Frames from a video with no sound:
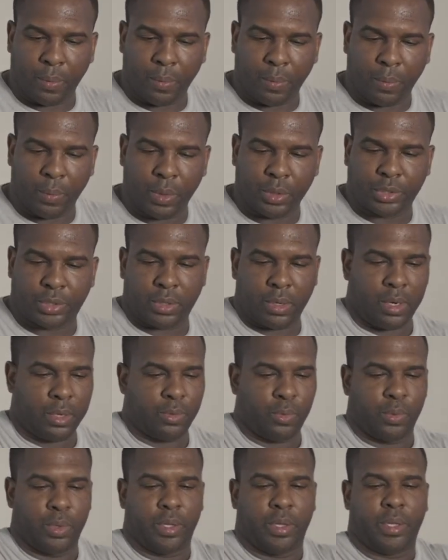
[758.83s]
we'll
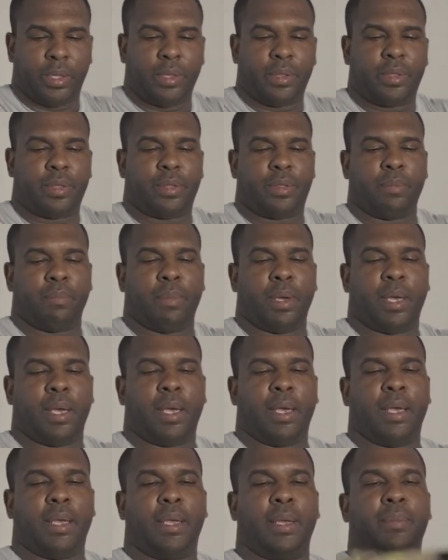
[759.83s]
start with
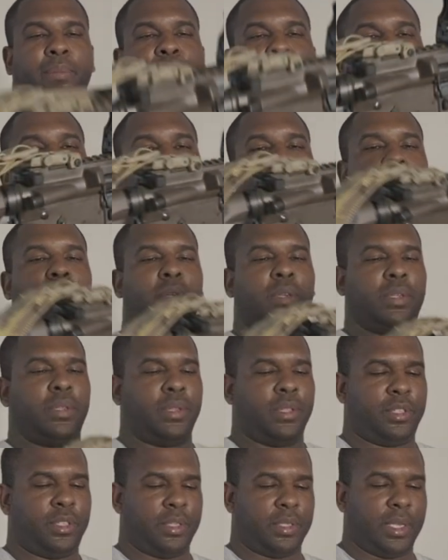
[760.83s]
my M4.
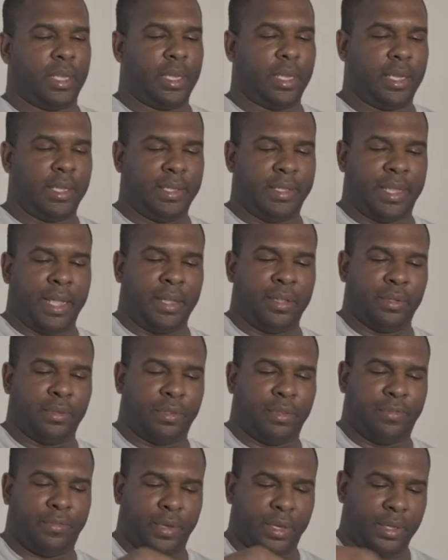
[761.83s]
This is a Daniel
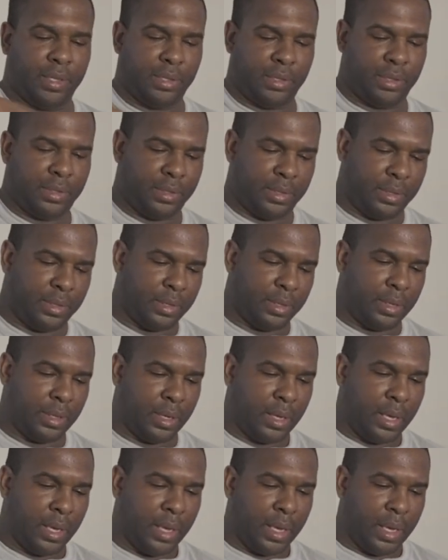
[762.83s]
Defense
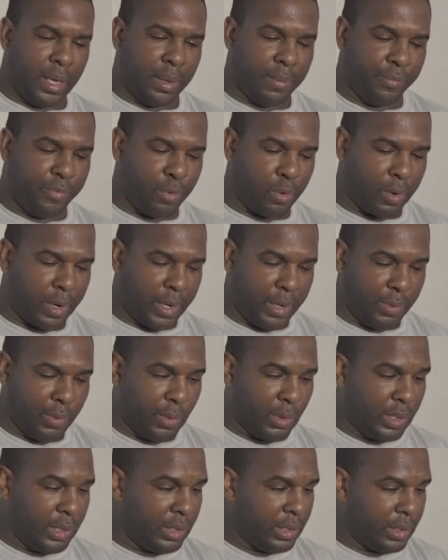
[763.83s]

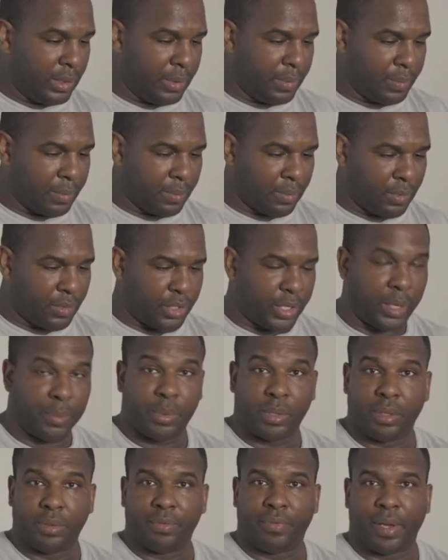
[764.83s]
M4A1,
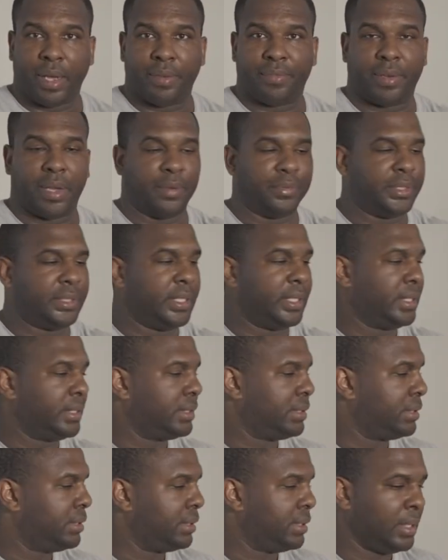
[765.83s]
chambered in
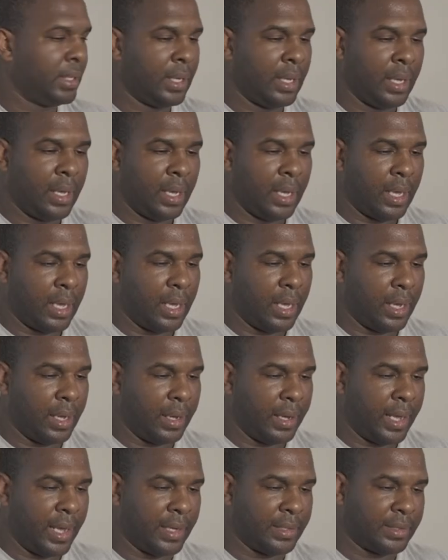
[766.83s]
5.56.
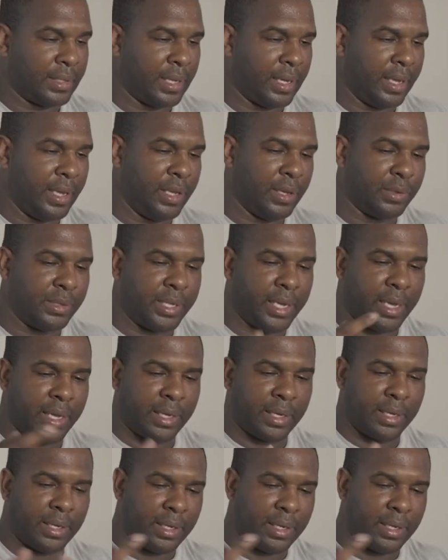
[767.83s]
It has a EOTech